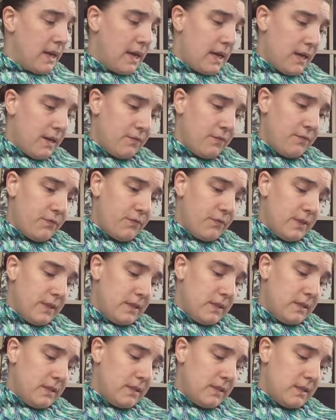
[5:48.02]
I've
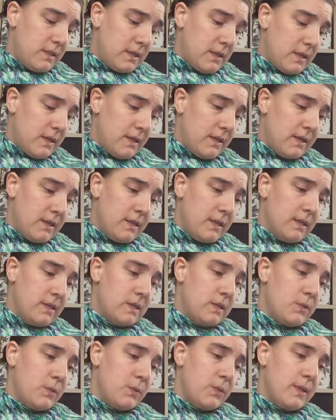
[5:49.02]
knit
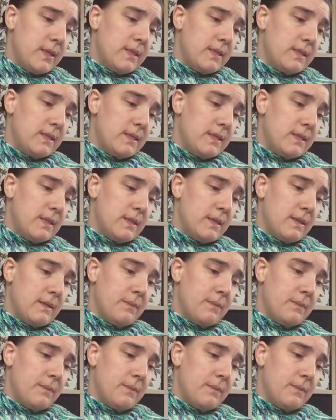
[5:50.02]
it with